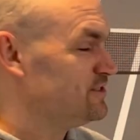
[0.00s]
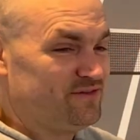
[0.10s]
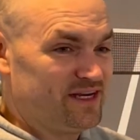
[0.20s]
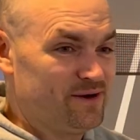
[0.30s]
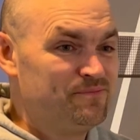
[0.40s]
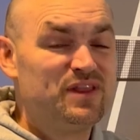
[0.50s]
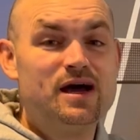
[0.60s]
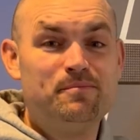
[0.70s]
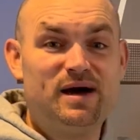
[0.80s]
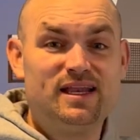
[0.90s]
this video.
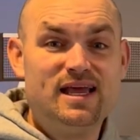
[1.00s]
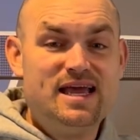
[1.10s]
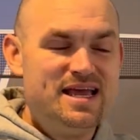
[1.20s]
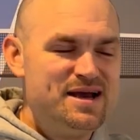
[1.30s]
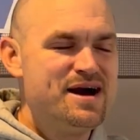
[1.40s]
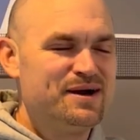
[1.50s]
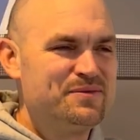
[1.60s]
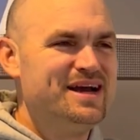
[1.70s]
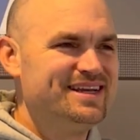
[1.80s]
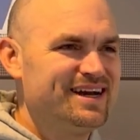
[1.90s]
But
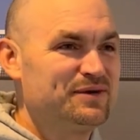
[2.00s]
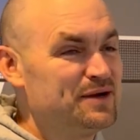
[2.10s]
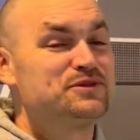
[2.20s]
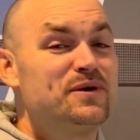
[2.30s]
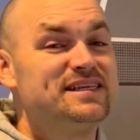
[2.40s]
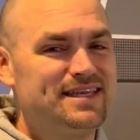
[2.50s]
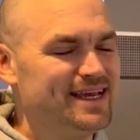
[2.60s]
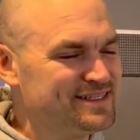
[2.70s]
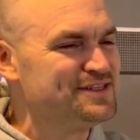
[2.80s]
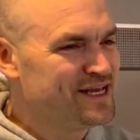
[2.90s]
what I was going to say
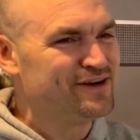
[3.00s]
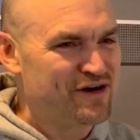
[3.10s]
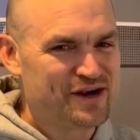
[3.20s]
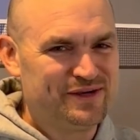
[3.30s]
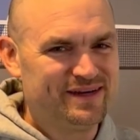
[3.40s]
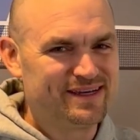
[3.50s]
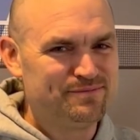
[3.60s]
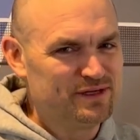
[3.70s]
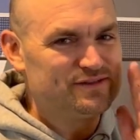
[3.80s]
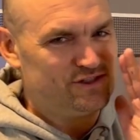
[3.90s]
is instead of arguing,
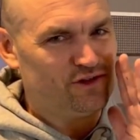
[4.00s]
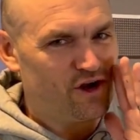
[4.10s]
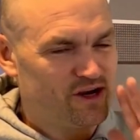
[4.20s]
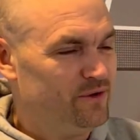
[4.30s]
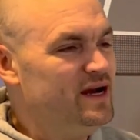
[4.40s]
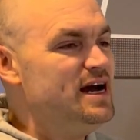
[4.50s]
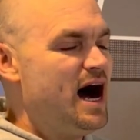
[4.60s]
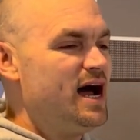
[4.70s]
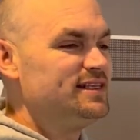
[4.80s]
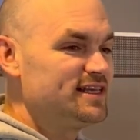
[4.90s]
but still argue,
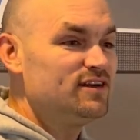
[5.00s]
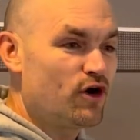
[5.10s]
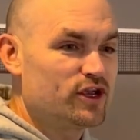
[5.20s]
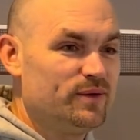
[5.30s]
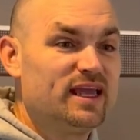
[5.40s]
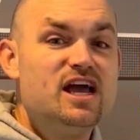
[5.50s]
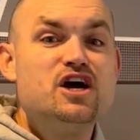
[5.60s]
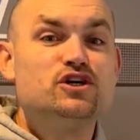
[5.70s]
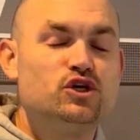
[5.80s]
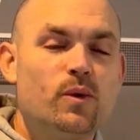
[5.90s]
instead of arguing,
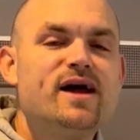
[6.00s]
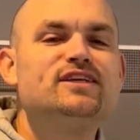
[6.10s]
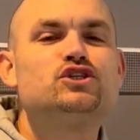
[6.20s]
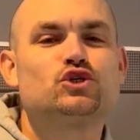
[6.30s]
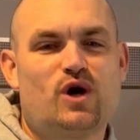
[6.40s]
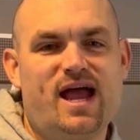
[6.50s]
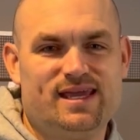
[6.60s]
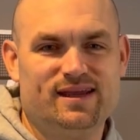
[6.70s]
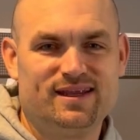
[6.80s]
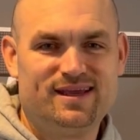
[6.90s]
go out and try
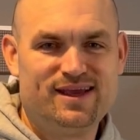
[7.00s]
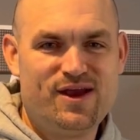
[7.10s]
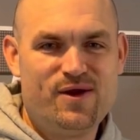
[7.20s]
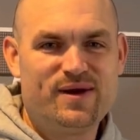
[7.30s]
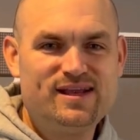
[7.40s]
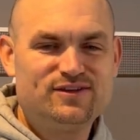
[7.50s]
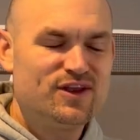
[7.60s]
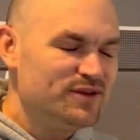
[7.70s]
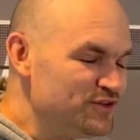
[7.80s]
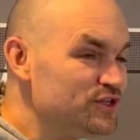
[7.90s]
it, right?
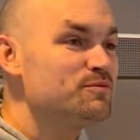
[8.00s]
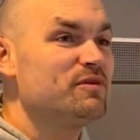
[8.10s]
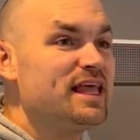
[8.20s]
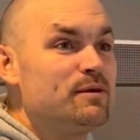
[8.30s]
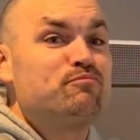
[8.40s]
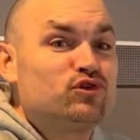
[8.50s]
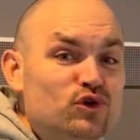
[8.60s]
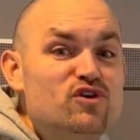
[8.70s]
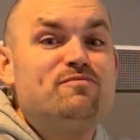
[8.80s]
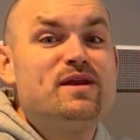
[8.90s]
Just like
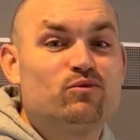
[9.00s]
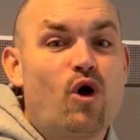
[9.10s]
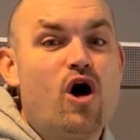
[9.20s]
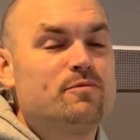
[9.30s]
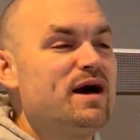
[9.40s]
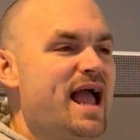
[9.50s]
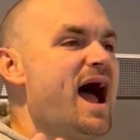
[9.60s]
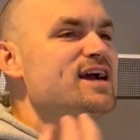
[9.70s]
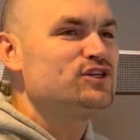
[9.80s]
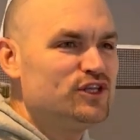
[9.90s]
prove me wrong by
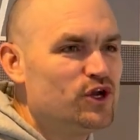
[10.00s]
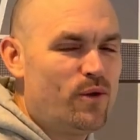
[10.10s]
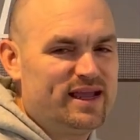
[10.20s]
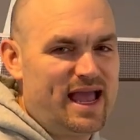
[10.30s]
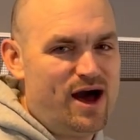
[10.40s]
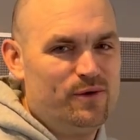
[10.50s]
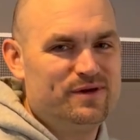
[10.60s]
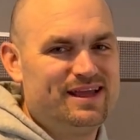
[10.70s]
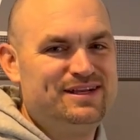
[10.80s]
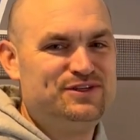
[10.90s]
actually going out
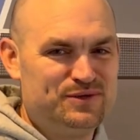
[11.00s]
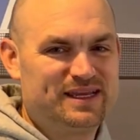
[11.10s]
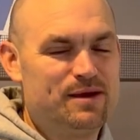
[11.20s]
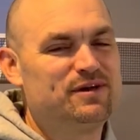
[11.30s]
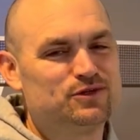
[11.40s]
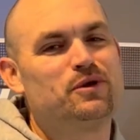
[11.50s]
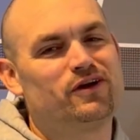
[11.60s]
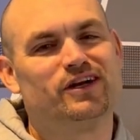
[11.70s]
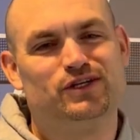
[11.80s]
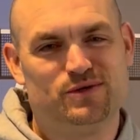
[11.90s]
and doing it, because what
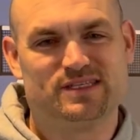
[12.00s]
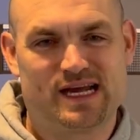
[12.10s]
you're going to do is